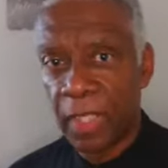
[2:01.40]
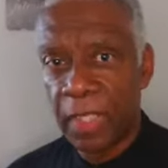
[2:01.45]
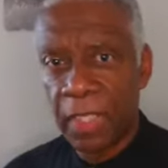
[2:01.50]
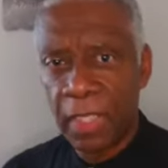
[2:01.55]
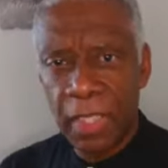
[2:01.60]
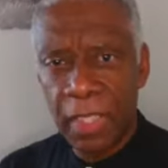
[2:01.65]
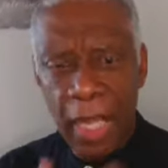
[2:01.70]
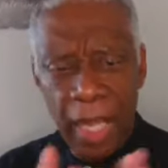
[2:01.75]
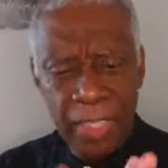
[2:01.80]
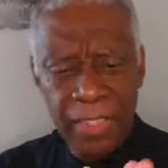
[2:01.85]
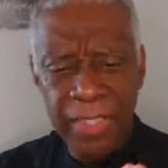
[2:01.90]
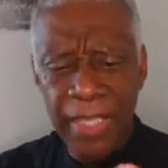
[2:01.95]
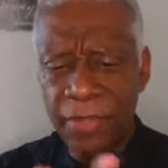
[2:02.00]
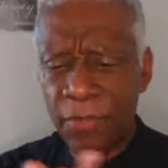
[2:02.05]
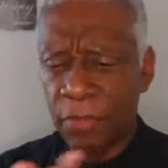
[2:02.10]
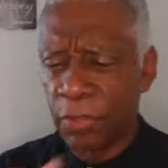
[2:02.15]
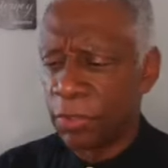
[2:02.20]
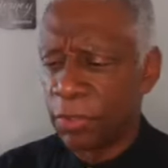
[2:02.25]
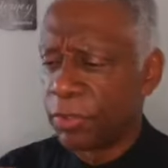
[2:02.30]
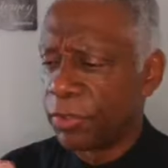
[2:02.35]
gods had
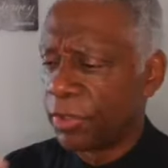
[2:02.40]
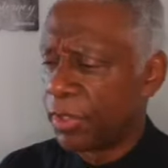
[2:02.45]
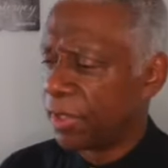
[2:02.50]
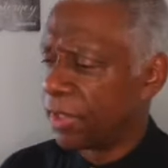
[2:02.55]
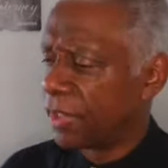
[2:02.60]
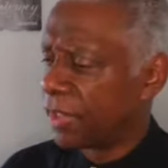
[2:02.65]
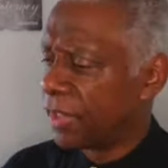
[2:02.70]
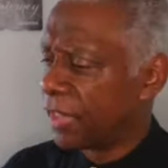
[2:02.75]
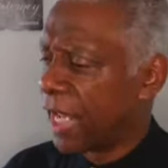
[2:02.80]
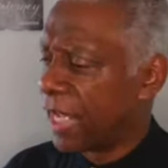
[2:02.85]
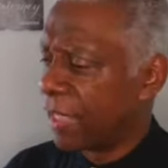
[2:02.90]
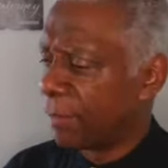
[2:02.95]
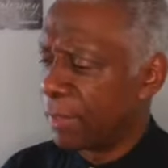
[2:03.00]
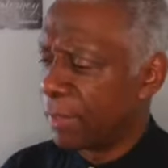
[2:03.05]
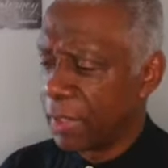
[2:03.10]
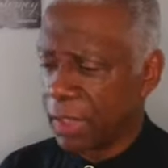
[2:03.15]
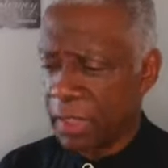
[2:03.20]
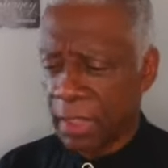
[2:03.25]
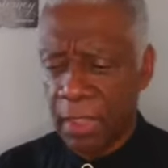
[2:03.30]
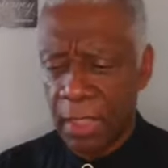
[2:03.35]
their little
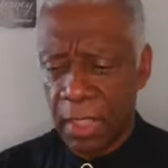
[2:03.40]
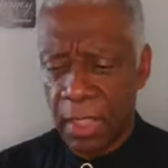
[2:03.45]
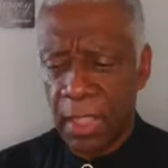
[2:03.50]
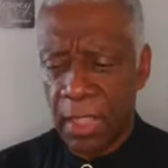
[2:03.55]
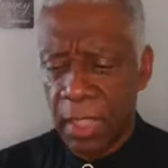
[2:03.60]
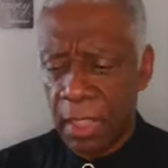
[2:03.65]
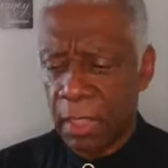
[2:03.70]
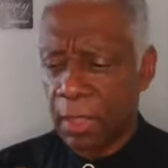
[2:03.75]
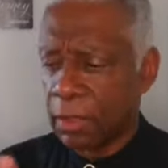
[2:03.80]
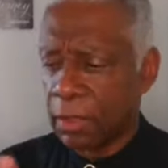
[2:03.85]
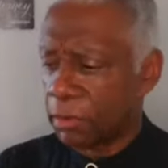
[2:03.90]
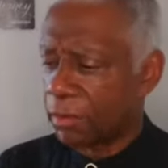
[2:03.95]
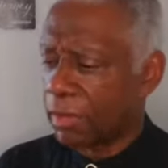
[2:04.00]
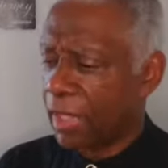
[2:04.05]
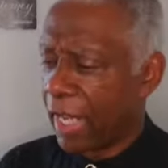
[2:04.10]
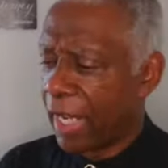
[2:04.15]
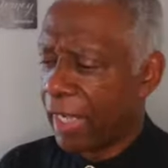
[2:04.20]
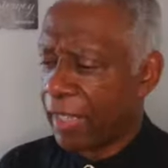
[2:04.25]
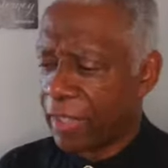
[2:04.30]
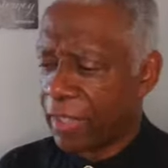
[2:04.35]
assignments, little
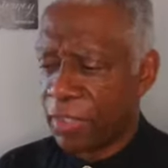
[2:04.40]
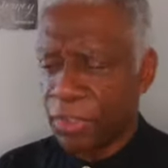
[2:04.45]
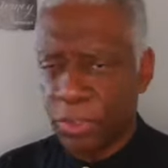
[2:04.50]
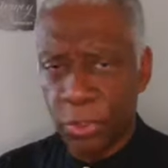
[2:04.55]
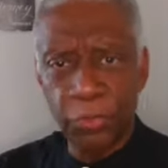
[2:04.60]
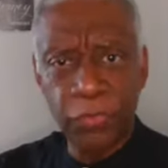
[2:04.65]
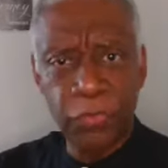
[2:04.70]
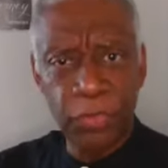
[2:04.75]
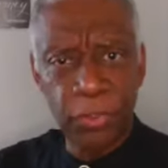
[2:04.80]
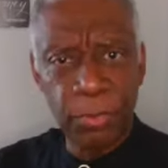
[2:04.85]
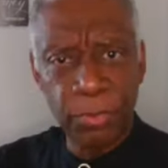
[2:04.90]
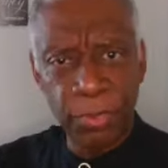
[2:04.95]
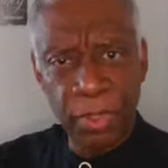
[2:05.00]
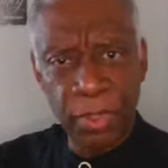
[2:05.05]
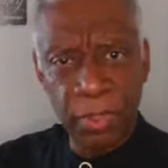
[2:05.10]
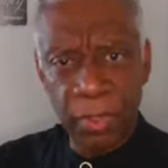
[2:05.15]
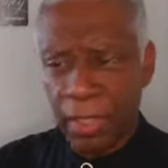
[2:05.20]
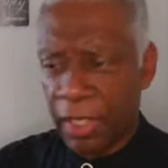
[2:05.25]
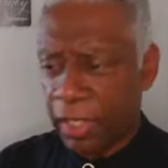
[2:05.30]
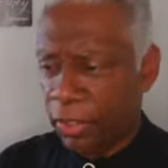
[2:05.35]
tiny serfdoms and
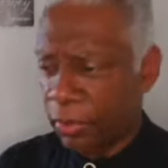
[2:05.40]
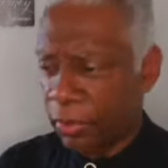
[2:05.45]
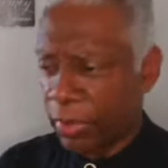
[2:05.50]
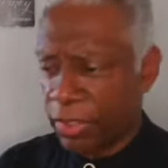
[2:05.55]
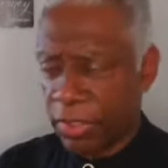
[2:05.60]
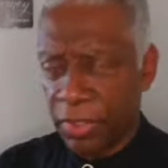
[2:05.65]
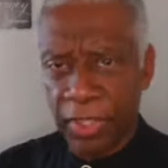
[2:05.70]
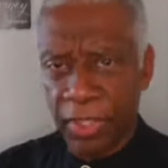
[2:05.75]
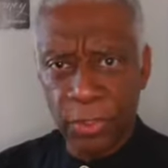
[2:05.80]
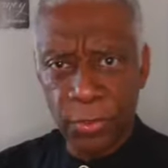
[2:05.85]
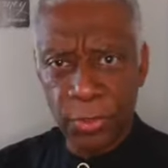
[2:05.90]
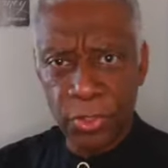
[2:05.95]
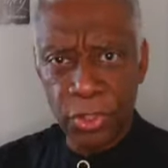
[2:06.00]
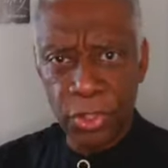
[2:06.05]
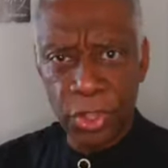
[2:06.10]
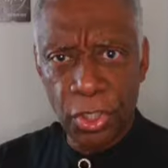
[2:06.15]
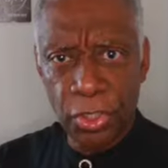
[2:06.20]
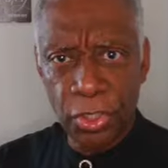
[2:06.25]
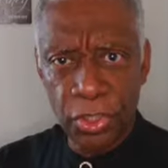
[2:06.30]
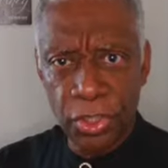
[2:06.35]
little areas that they were in
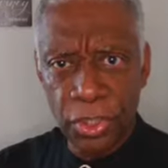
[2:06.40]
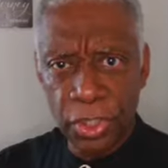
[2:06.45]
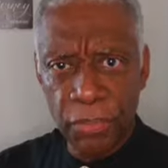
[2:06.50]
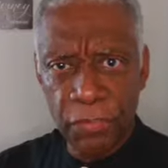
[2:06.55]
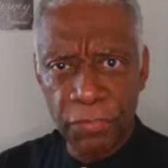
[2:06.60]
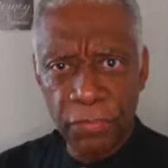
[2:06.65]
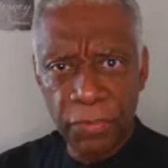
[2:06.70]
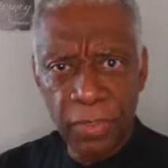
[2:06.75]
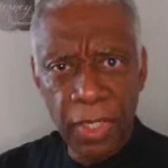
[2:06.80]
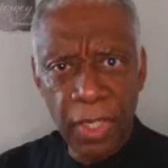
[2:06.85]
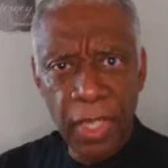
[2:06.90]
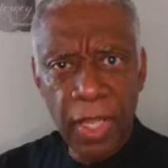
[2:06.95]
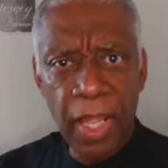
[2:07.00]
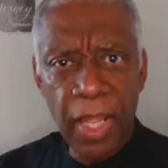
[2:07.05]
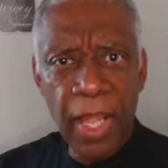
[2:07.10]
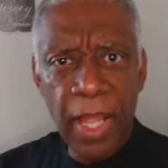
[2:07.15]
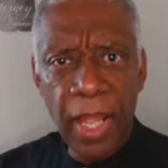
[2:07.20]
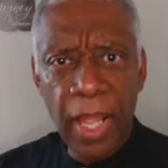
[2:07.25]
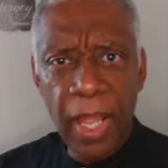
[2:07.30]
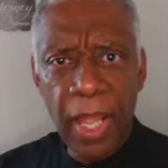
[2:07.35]
charge of,
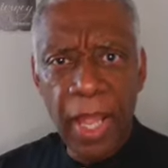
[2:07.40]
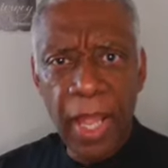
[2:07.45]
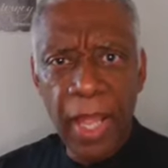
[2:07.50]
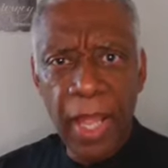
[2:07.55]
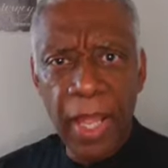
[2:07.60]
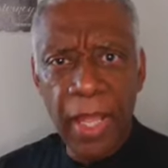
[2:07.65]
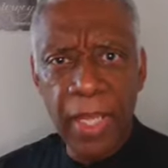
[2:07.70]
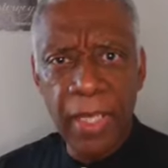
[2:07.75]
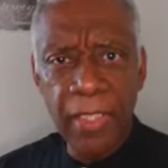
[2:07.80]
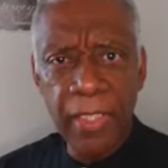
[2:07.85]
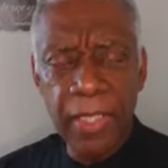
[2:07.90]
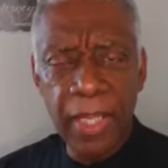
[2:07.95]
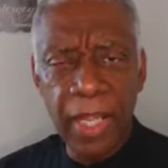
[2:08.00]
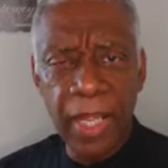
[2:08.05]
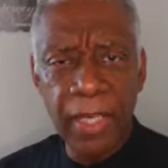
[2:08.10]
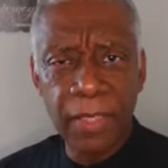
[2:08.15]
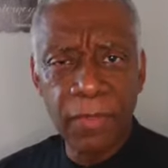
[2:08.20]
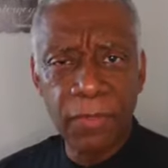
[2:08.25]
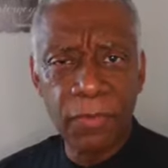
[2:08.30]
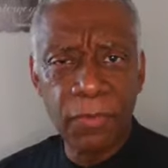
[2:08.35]
and
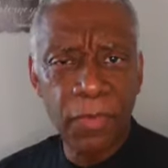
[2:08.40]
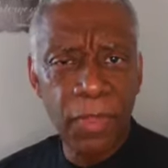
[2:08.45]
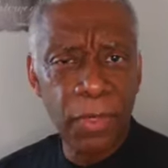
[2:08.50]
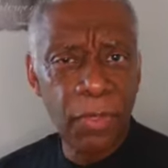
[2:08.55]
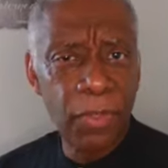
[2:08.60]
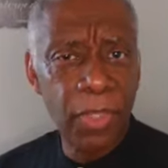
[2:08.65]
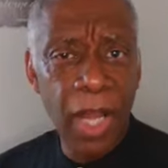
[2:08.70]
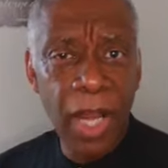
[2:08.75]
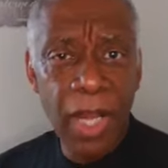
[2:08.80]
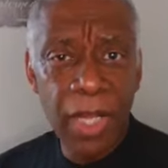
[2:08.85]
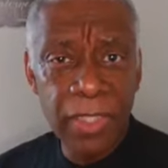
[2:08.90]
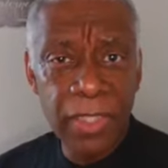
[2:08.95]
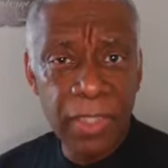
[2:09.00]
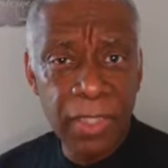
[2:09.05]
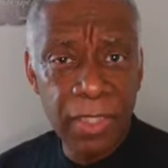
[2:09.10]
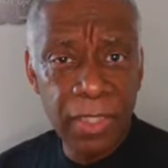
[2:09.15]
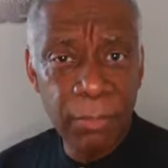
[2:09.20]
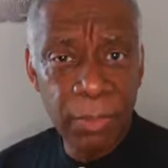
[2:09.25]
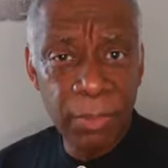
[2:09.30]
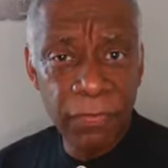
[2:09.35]
their gods
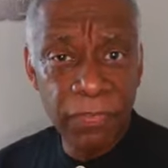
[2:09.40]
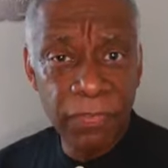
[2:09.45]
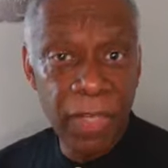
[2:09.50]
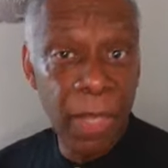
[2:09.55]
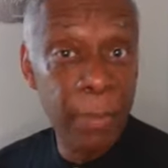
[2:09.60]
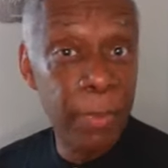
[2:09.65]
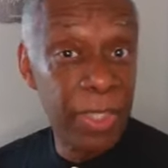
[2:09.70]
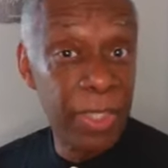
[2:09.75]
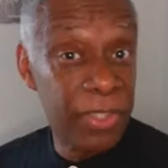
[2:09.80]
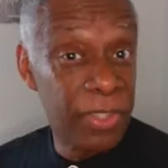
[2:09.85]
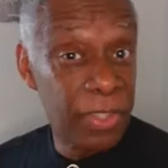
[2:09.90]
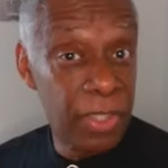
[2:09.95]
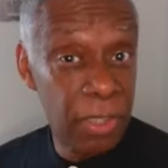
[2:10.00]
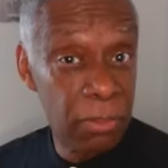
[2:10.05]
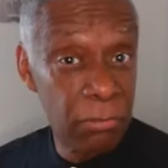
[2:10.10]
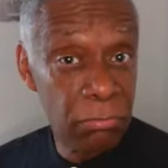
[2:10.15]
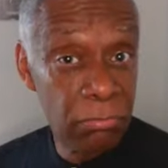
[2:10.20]
could be flummoxed.